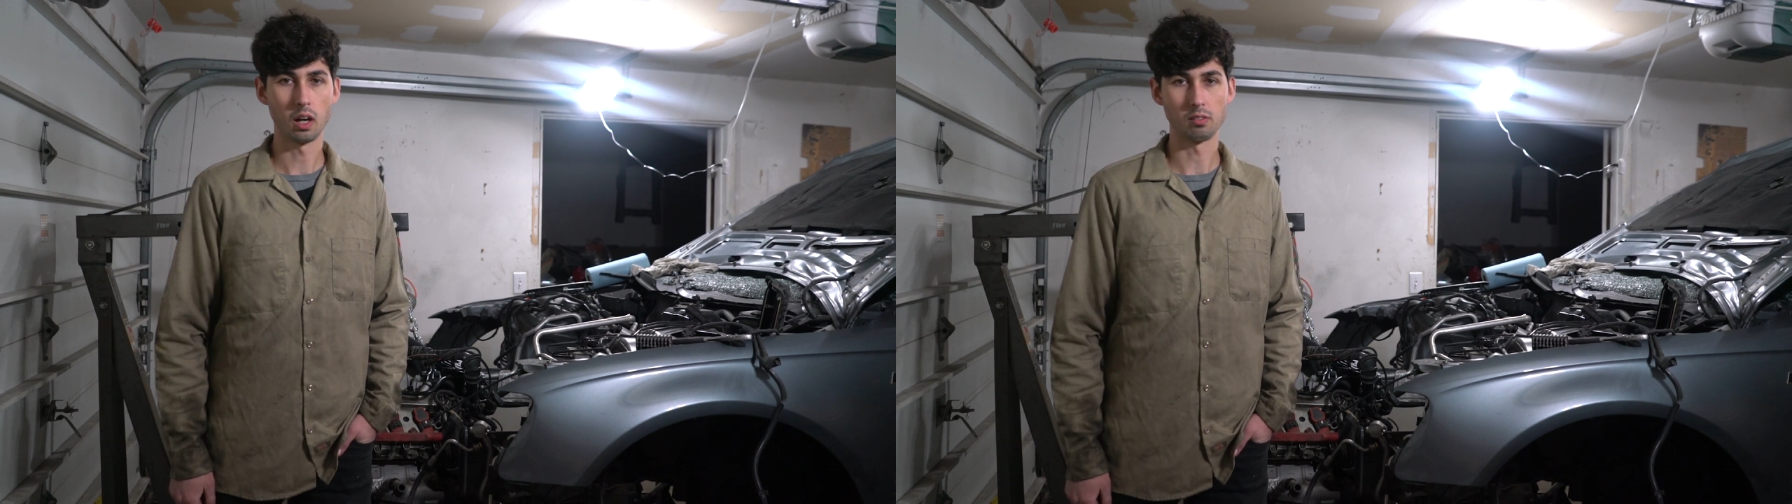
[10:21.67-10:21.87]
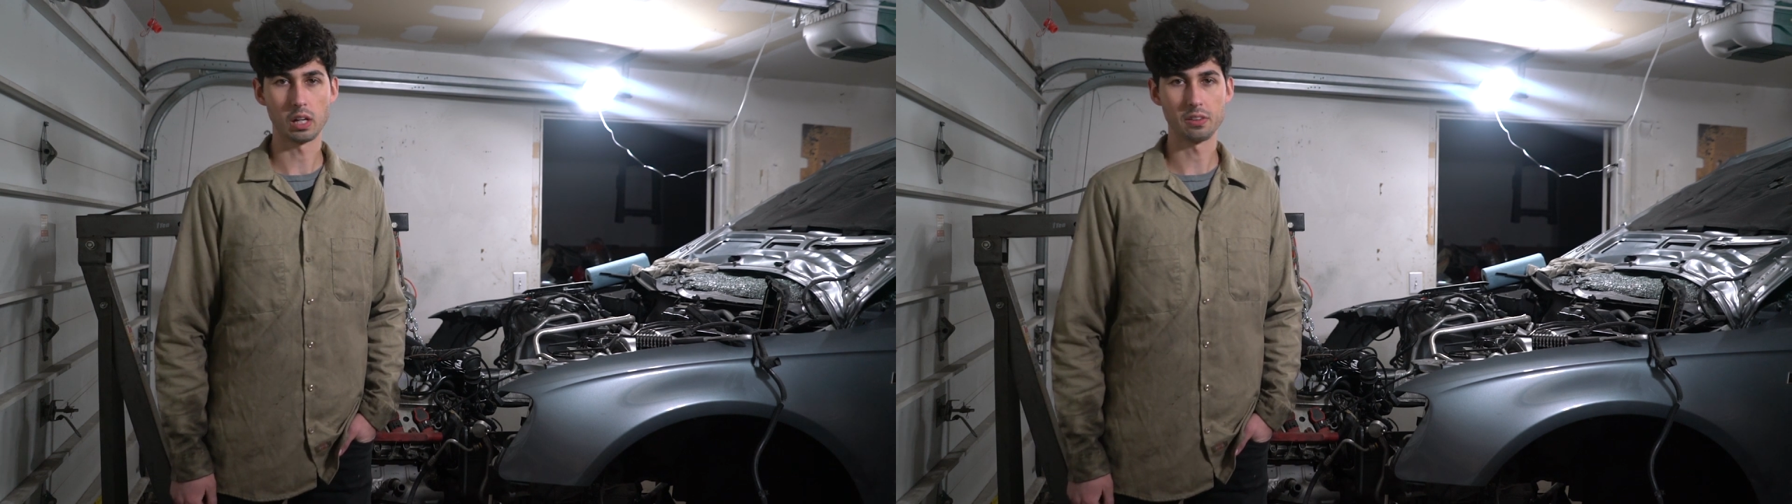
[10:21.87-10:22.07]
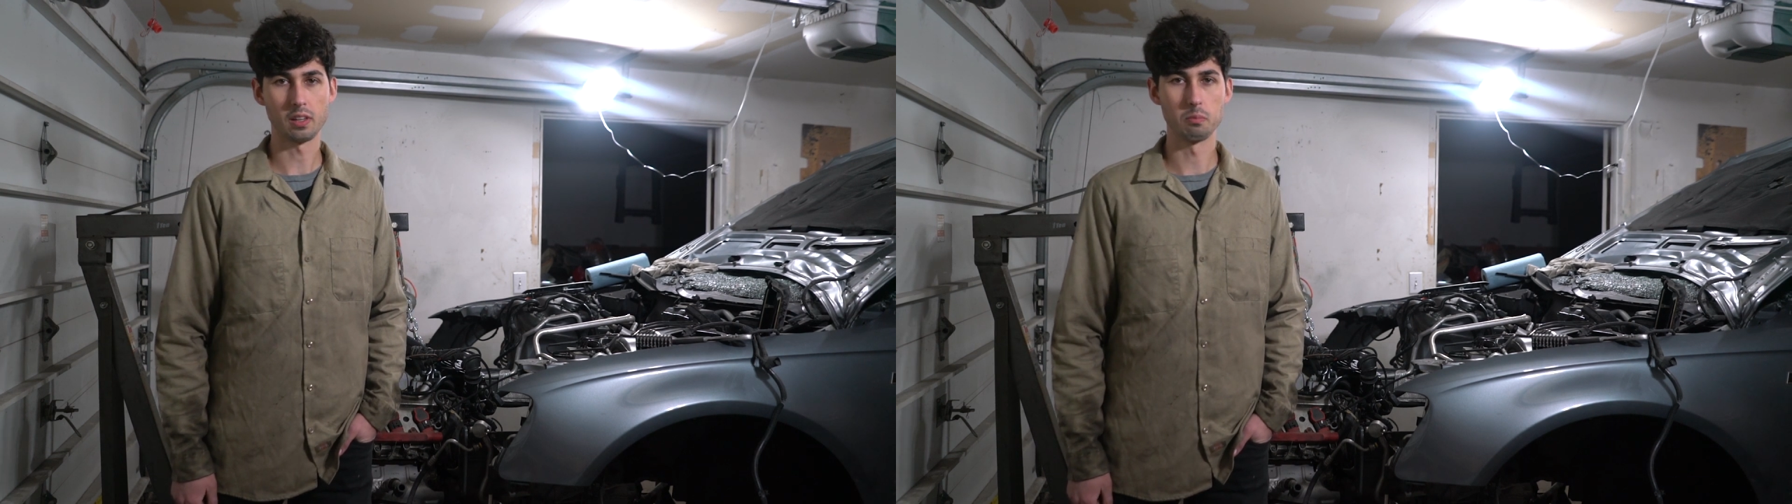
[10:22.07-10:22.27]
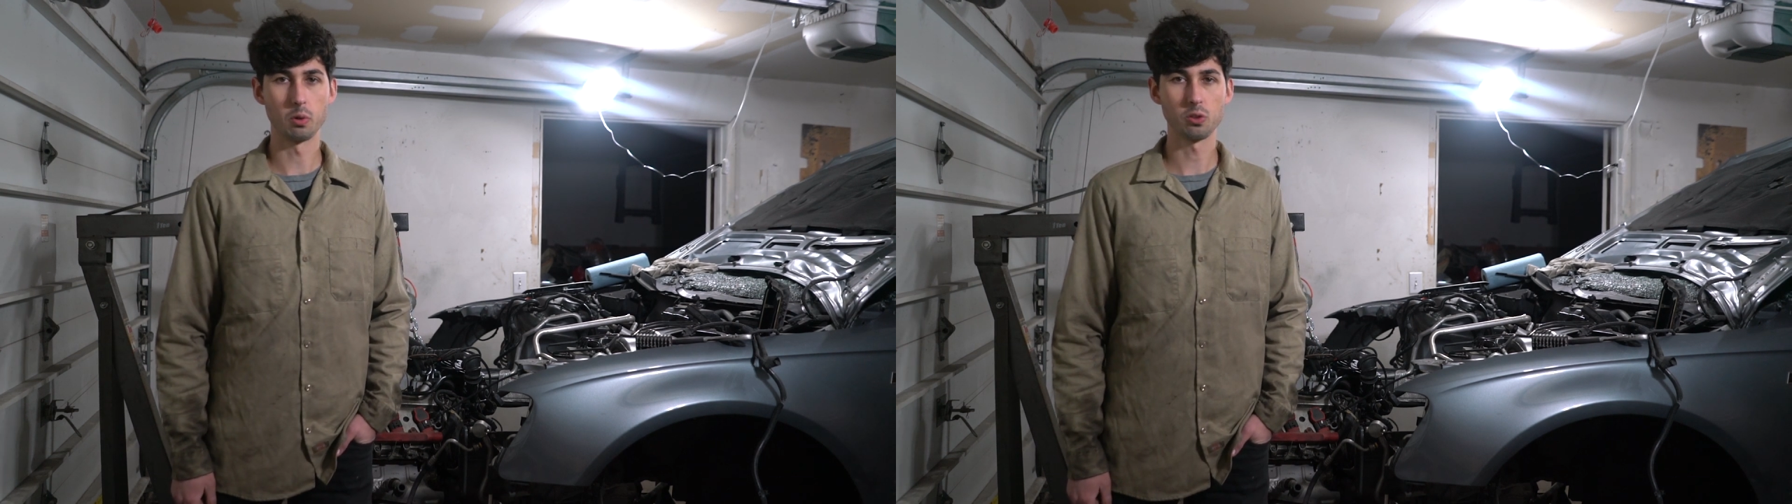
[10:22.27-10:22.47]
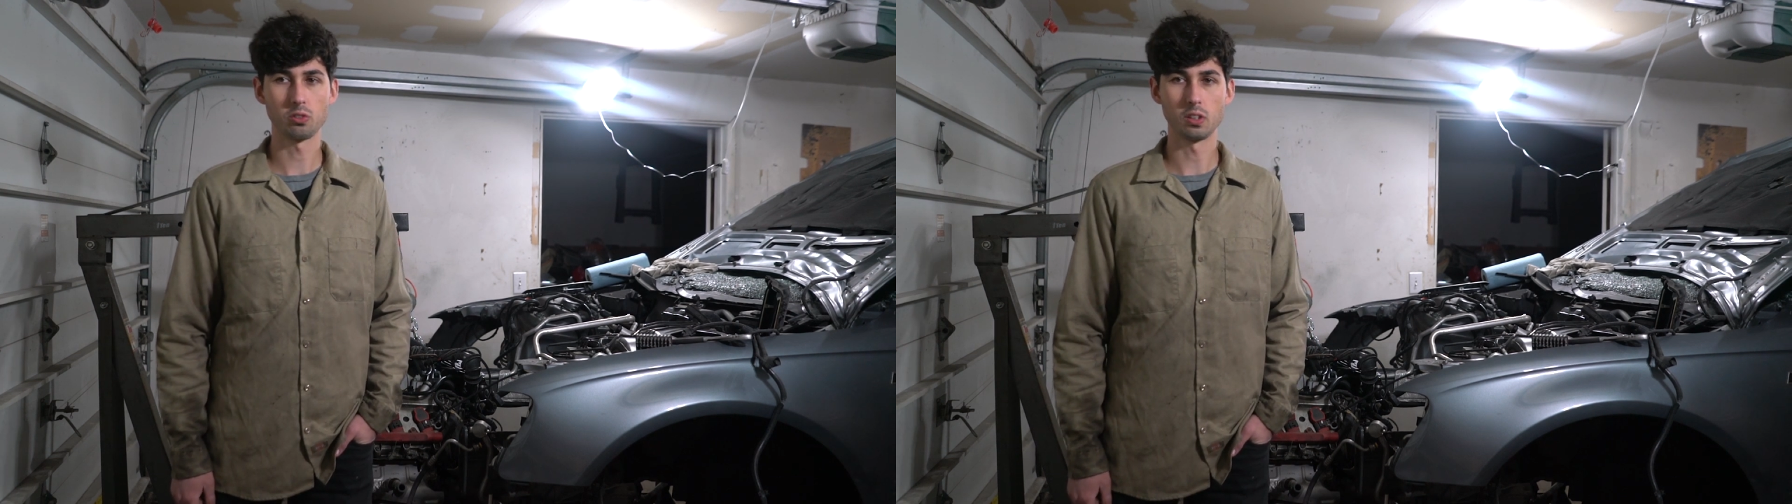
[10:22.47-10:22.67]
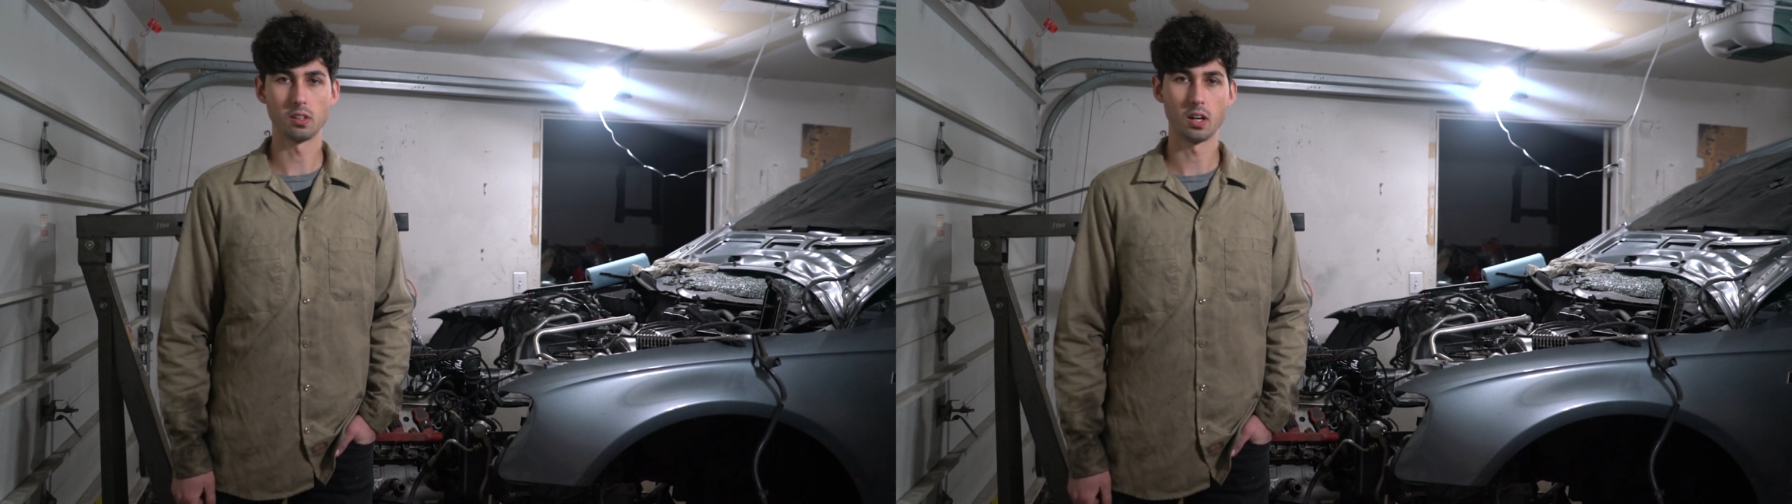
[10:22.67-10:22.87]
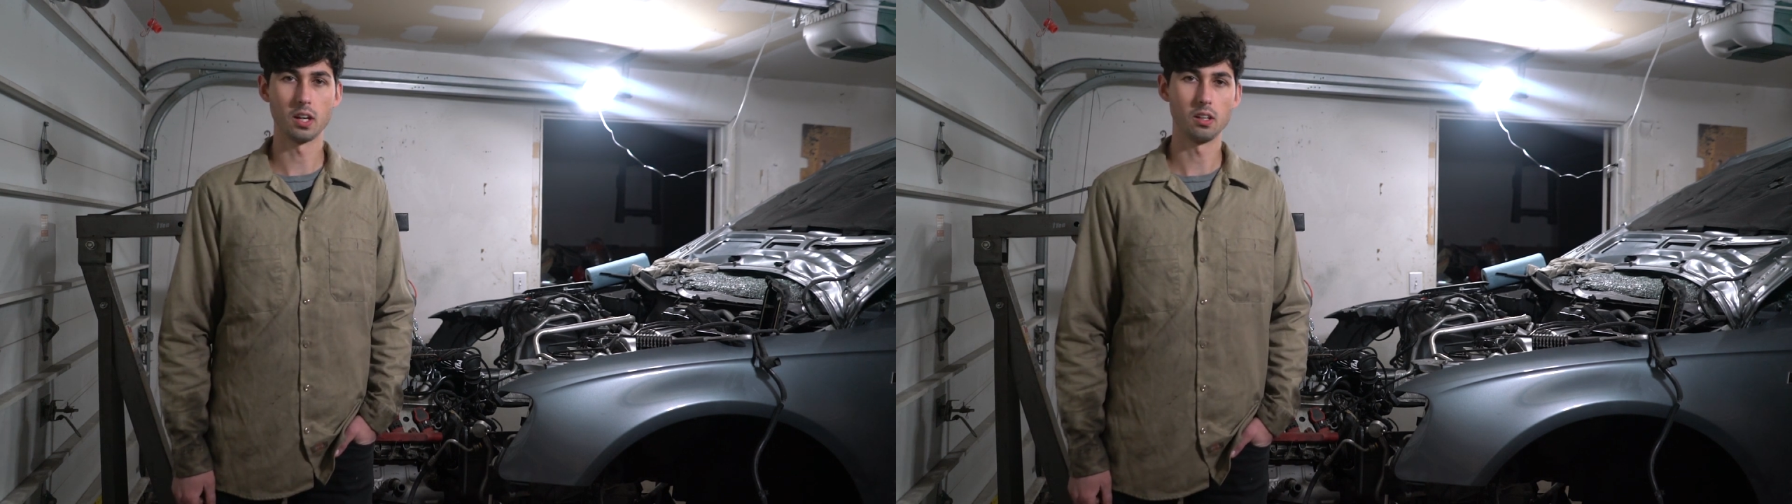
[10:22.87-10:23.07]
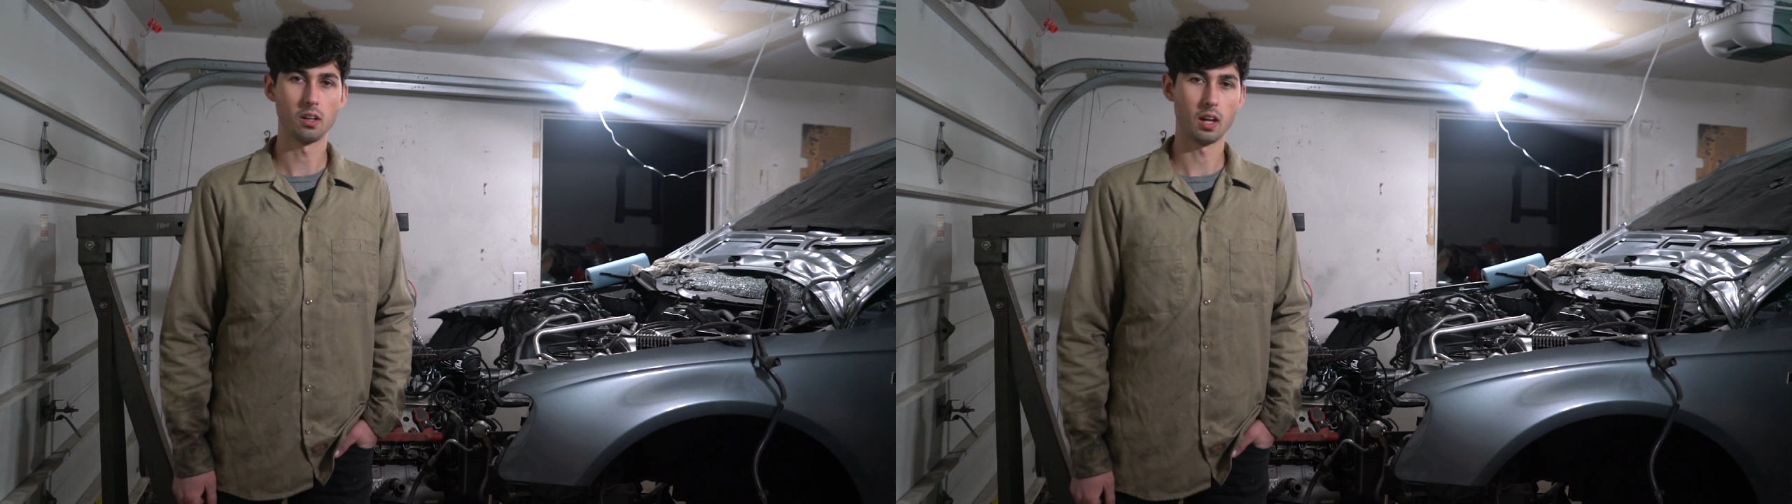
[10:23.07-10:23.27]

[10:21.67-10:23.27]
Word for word: I've got that mostly done